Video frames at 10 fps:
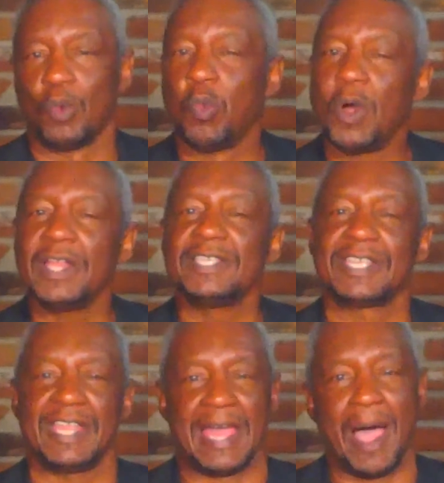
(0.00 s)
What is it
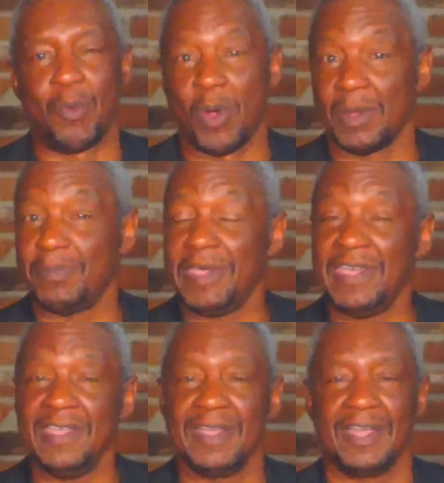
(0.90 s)
that I want to
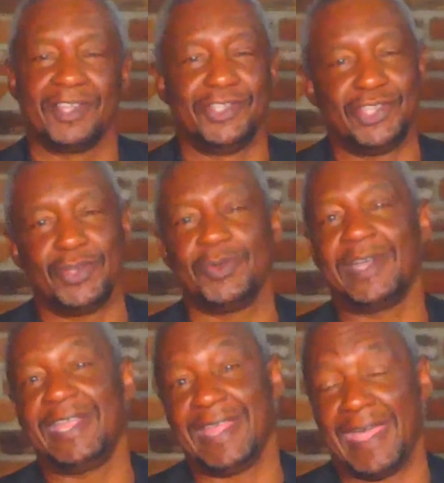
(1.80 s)
be, do,
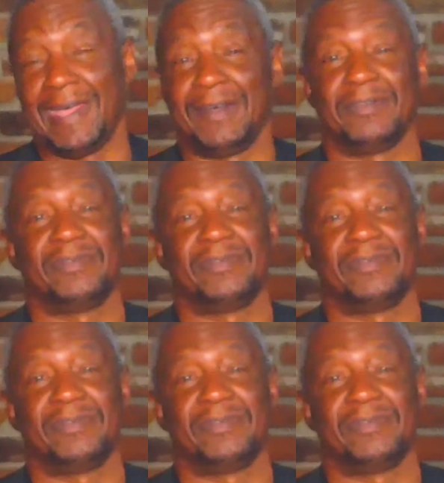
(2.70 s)
and have?